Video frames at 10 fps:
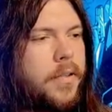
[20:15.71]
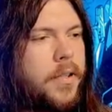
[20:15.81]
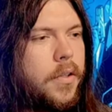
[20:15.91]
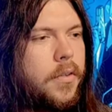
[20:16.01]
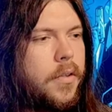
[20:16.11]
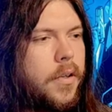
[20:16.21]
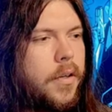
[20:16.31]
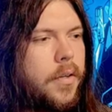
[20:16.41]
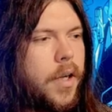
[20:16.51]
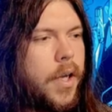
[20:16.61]
So
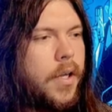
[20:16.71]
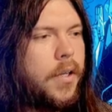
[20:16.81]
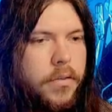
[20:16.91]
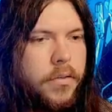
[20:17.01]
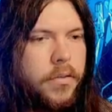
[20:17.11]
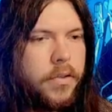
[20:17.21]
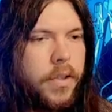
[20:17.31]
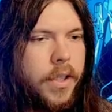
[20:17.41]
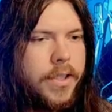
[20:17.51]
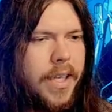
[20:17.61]
okay,
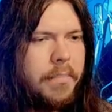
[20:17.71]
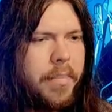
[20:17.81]
it's got